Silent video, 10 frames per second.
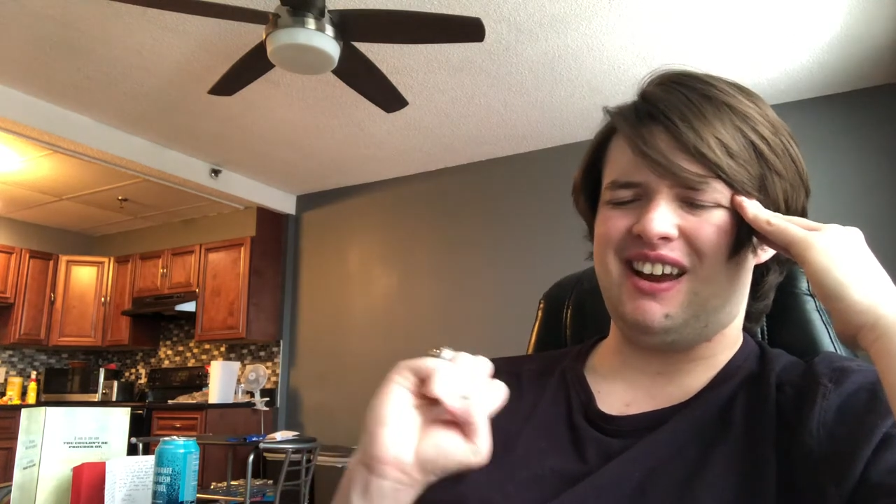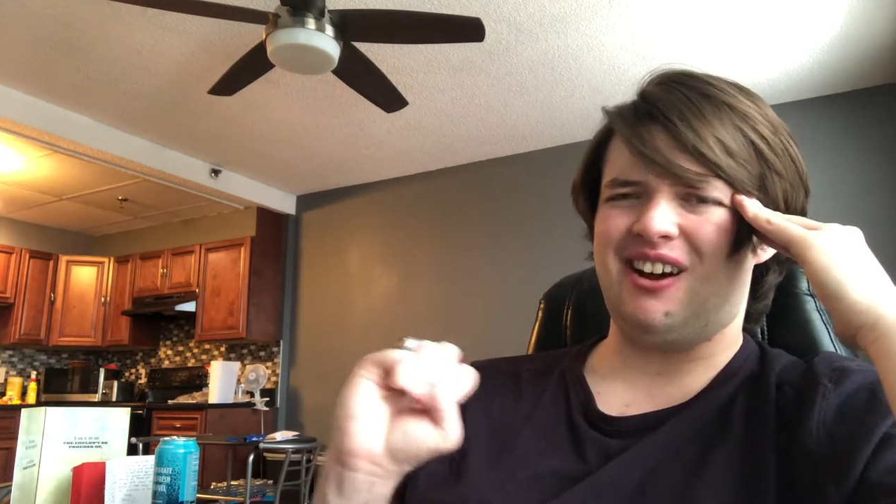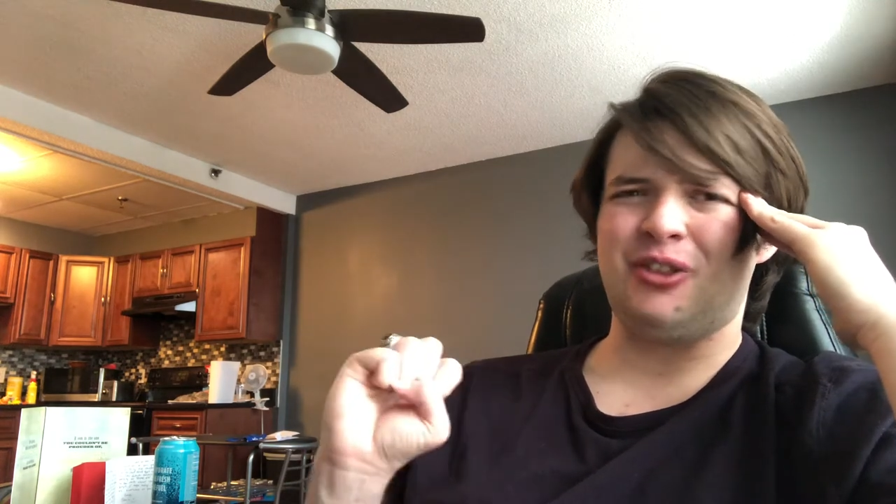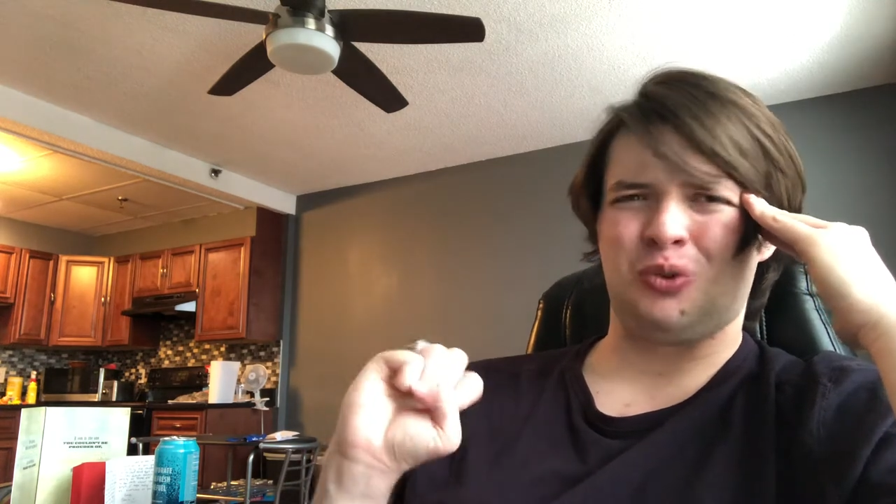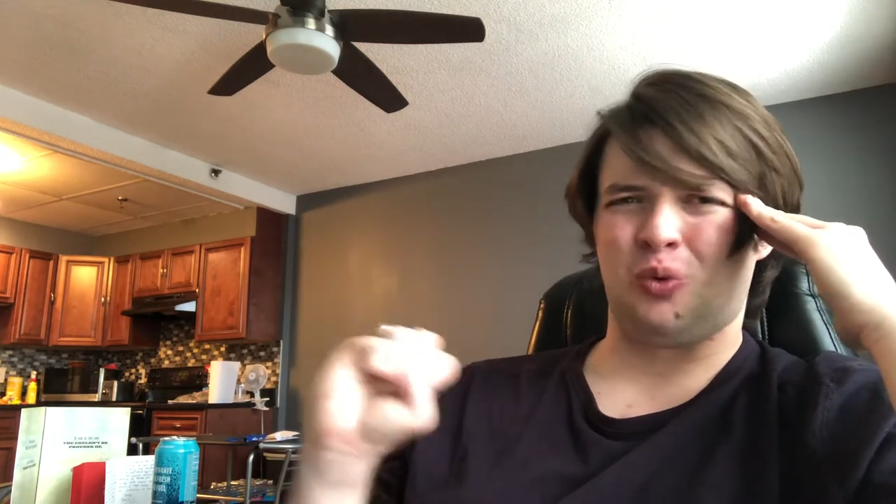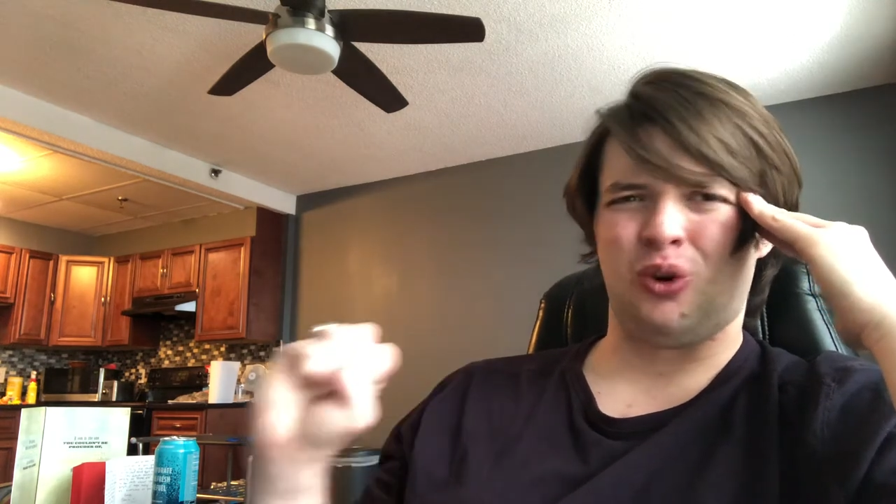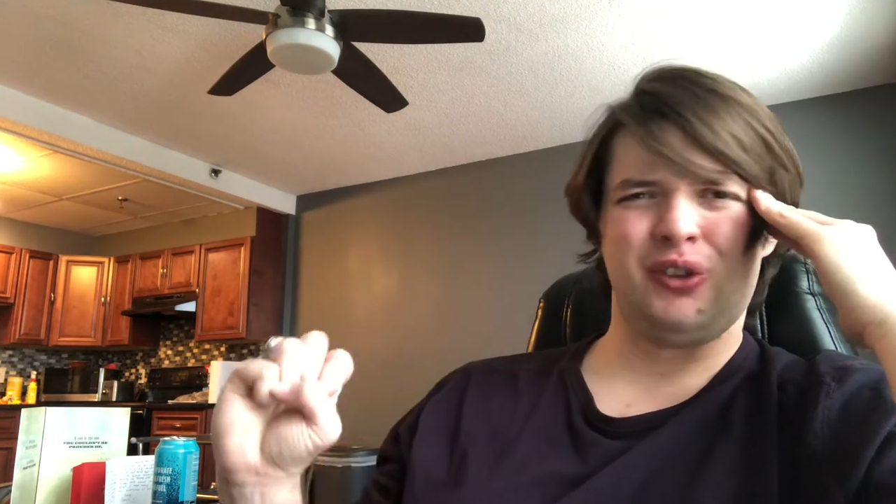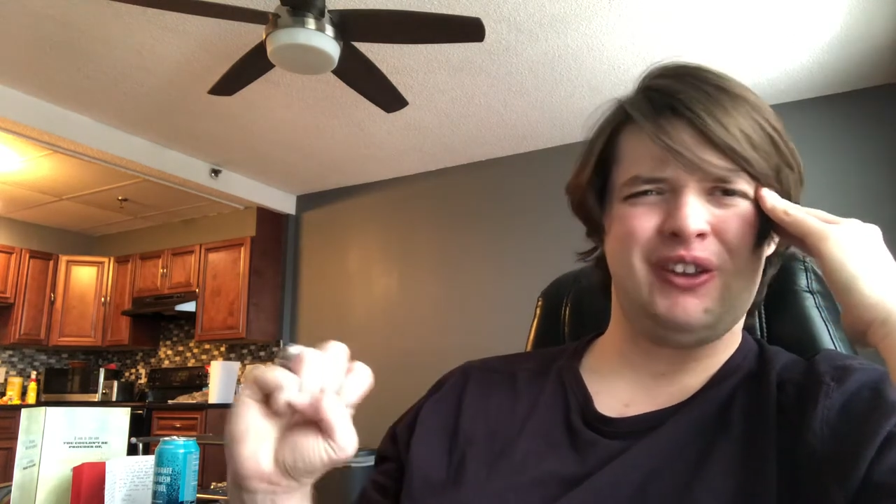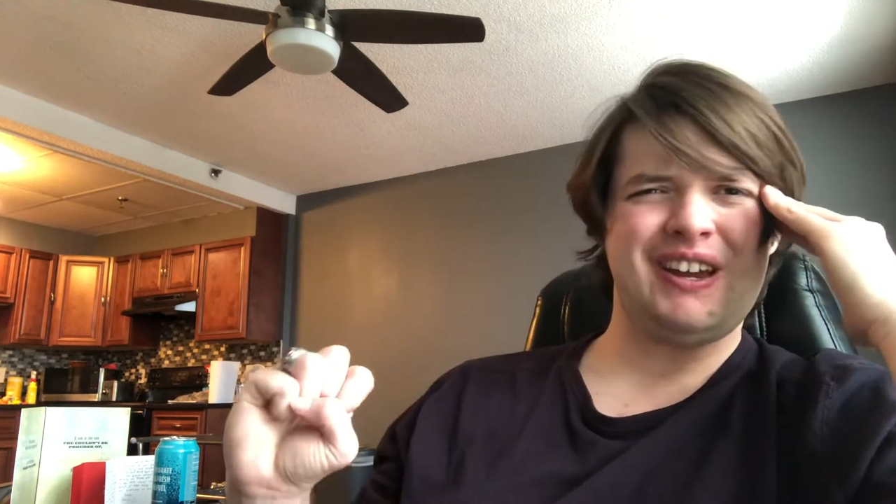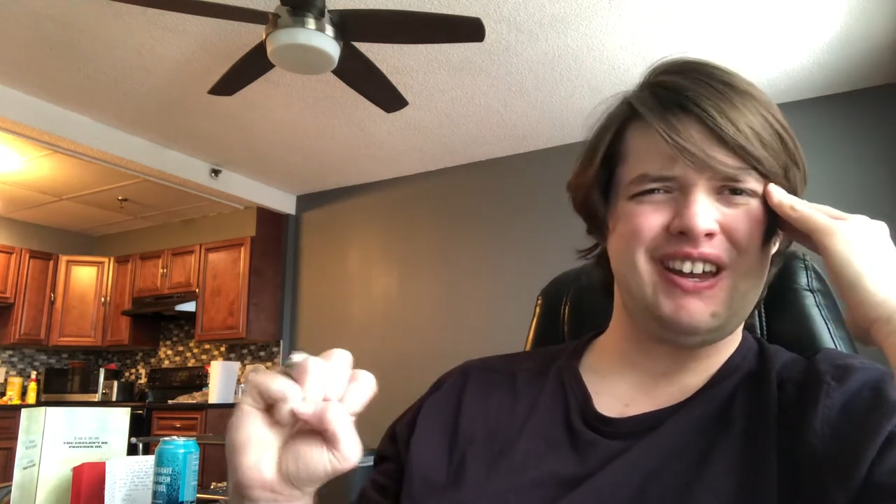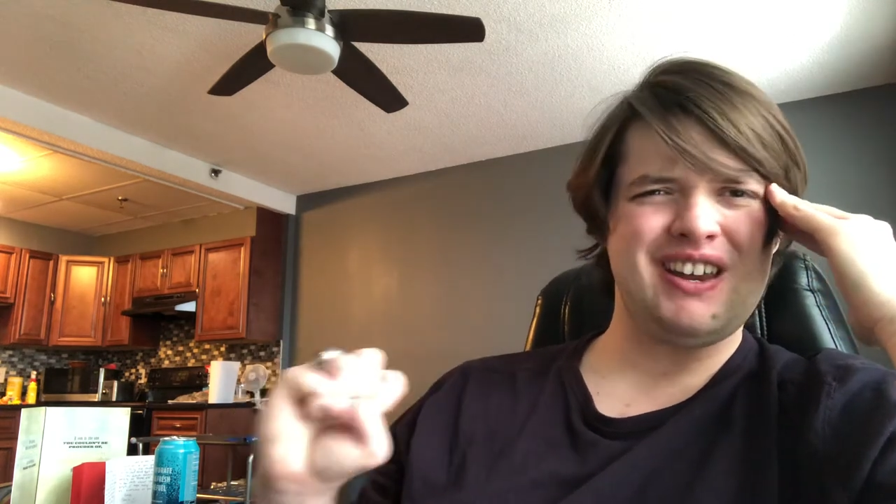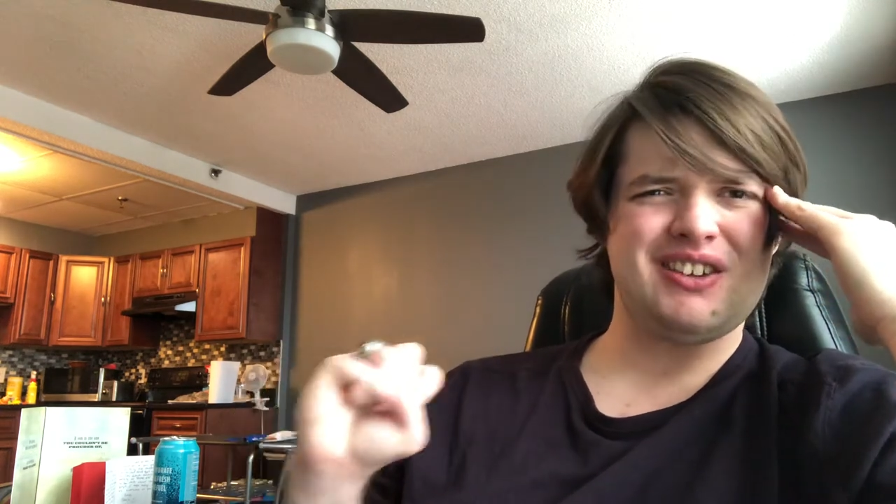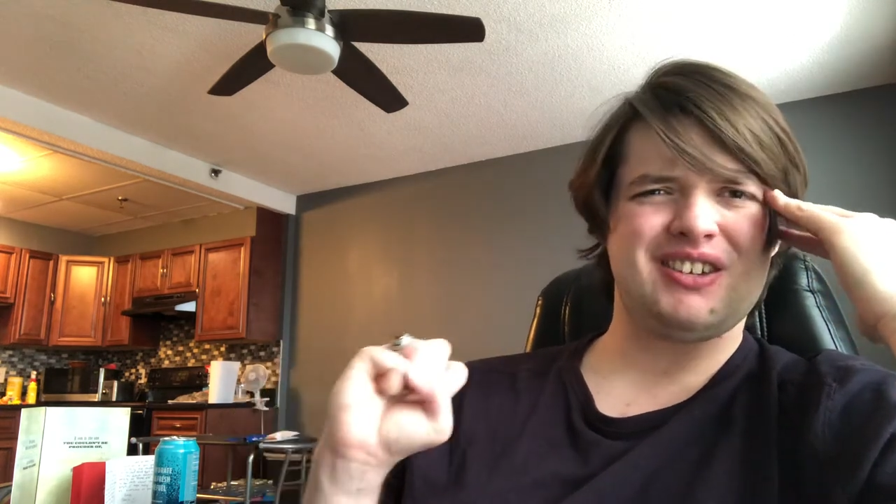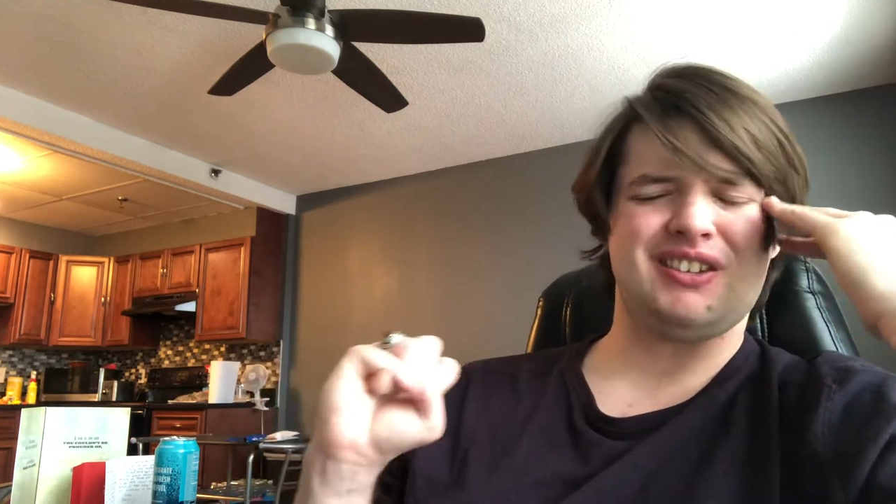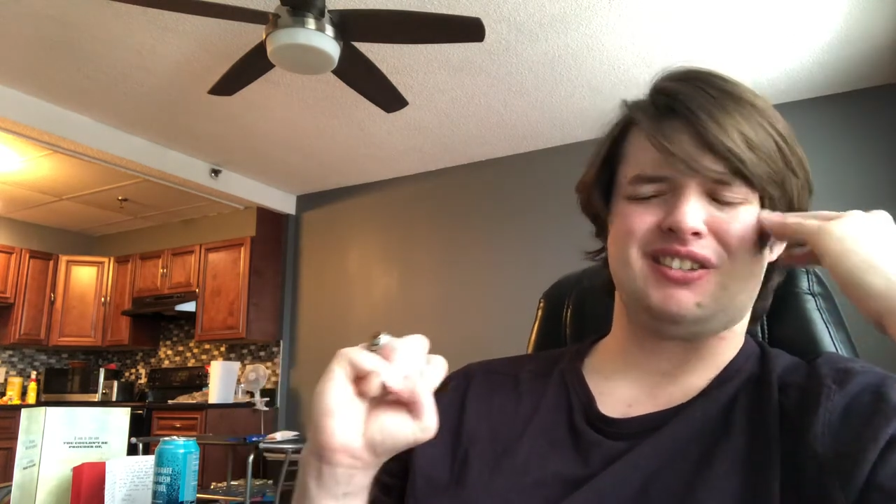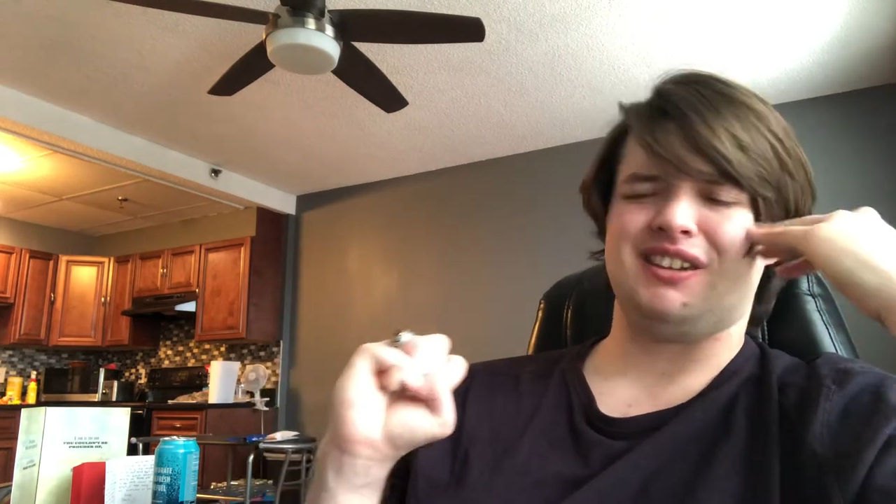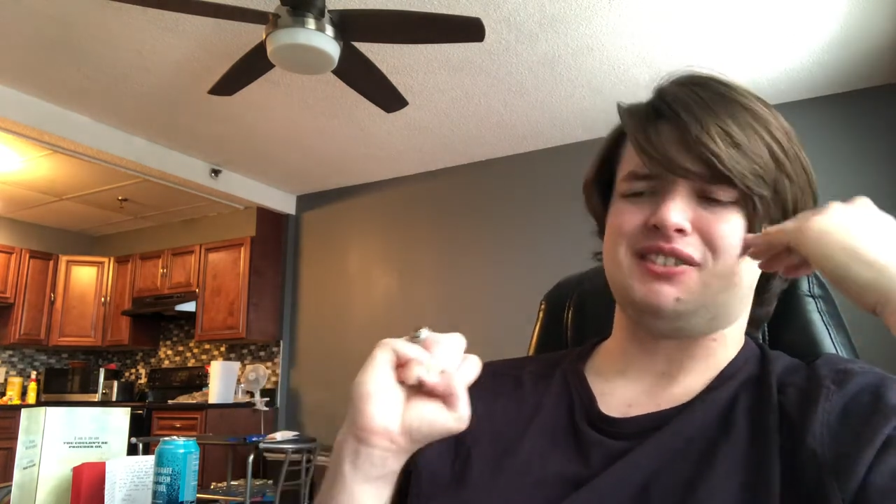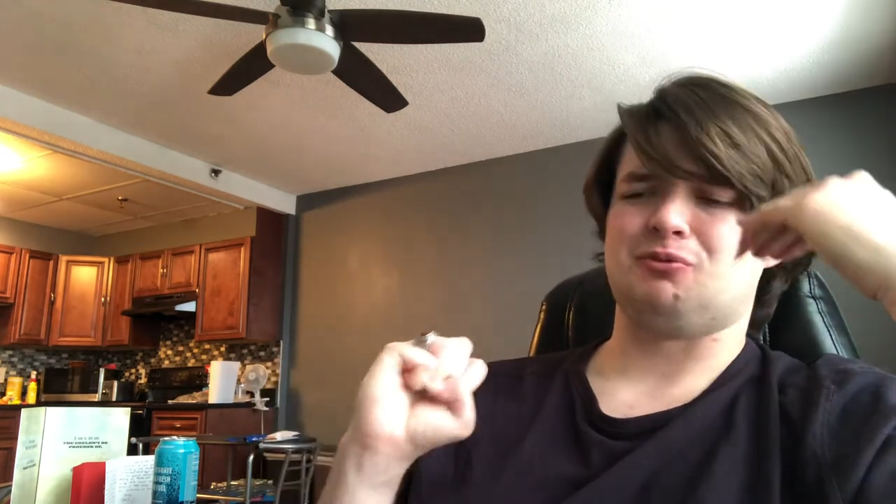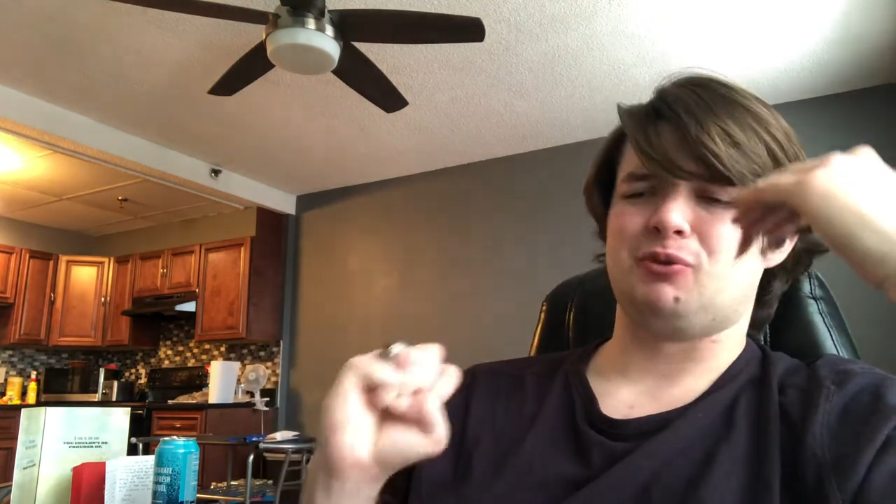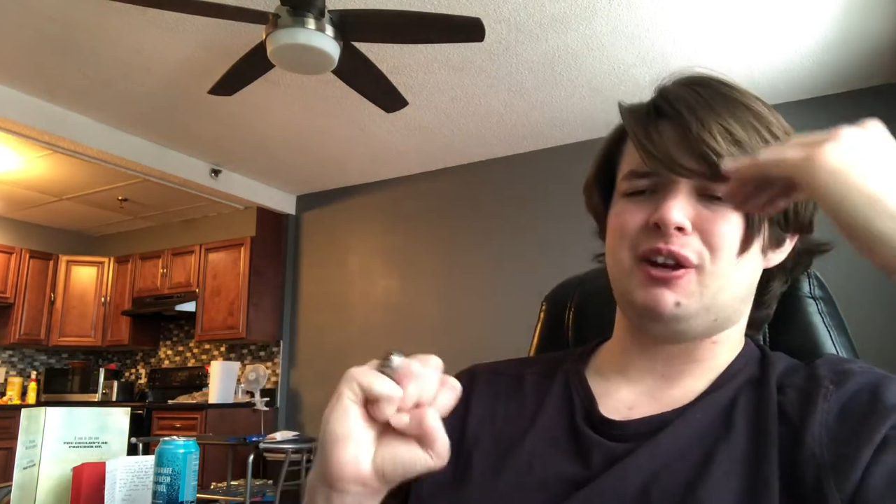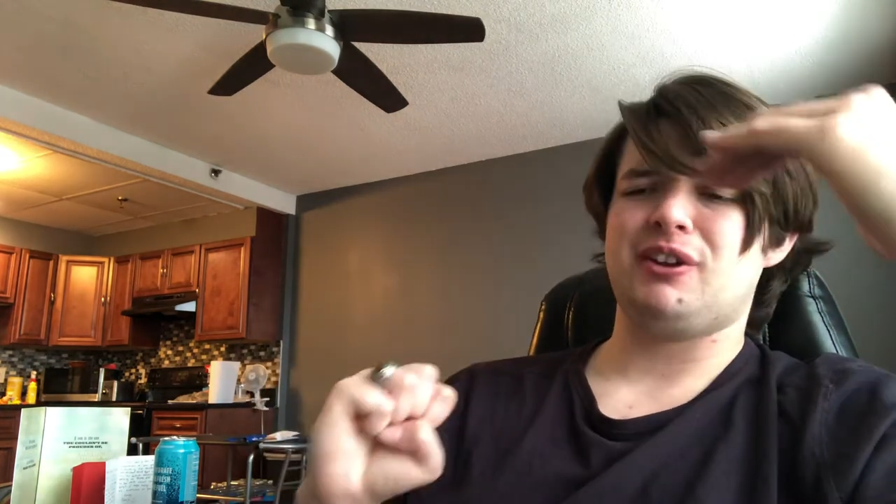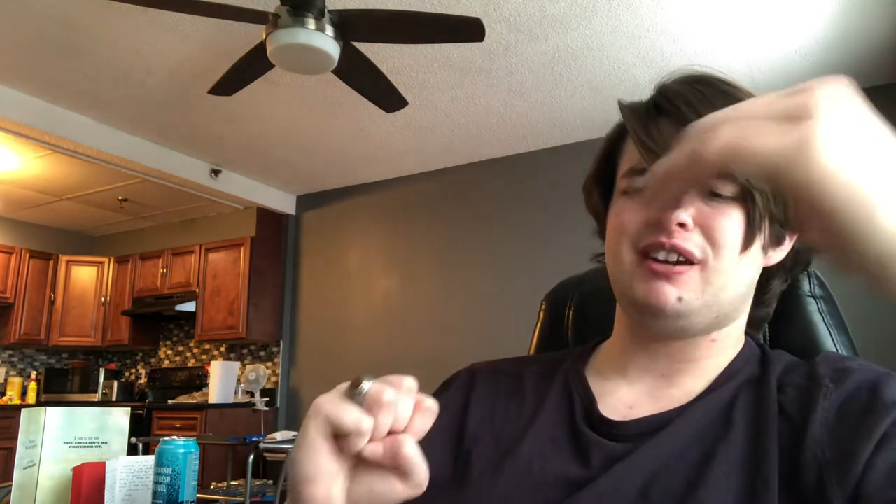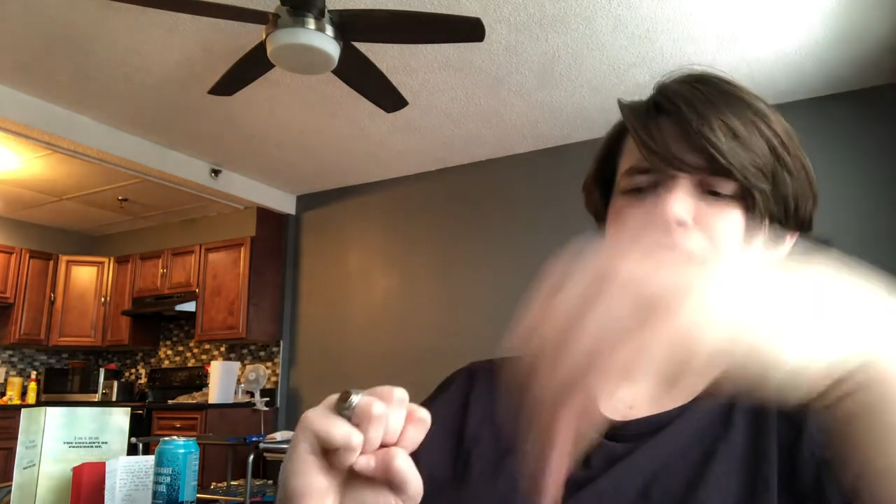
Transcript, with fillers: otherworldly. It's it's it's really